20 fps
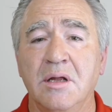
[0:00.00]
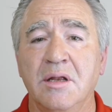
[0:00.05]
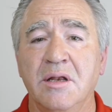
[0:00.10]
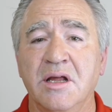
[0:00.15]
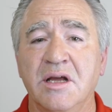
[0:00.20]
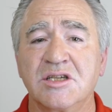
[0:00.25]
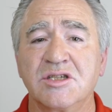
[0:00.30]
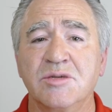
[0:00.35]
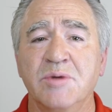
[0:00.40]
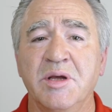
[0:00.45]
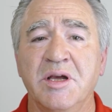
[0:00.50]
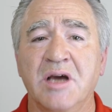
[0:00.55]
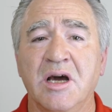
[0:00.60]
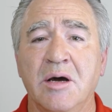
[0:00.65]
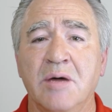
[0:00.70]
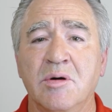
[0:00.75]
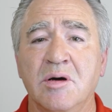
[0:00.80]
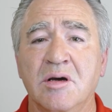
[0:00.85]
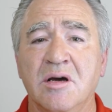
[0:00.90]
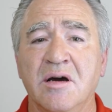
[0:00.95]
Next week I
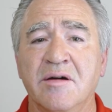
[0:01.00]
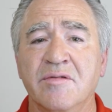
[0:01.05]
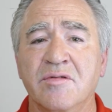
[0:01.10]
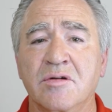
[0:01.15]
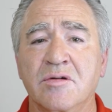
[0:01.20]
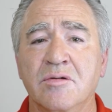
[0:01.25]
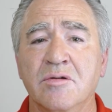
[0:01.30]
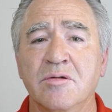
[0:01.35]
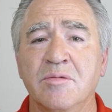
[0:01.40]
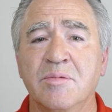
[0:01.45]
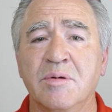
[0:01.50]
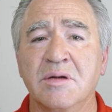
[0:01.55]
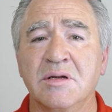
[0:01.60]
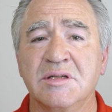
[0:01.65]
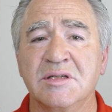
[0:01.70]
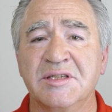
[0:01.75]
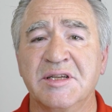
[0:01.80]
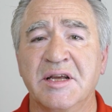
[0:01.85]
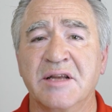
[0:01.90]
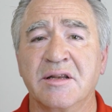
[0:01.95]
will cover group
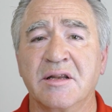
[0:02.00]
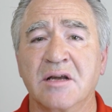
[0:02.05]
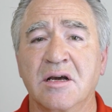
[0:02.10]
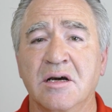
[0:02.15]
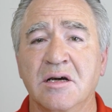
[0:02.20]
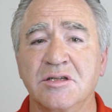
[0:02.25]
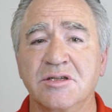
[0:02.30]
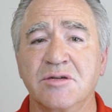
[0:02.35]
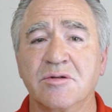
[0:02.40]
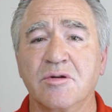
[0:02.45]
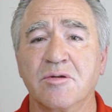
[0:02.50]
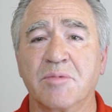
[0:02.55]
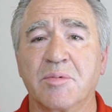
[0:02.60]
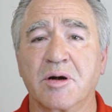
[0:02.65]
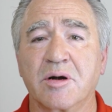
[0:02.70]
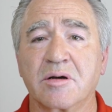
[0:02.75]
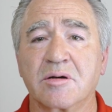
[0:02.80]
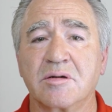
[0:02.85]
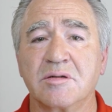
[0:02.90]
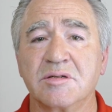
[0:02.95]
Z kanji
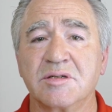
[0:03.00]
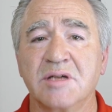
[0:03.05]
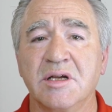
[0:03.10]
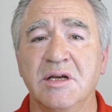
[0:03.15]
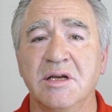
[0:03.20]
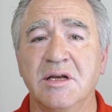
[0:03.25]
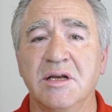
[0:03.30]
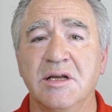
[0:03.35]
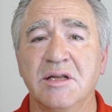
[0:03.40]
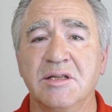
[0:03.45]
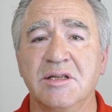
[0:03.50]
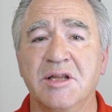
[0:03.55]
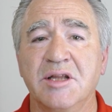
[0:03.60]
particles. In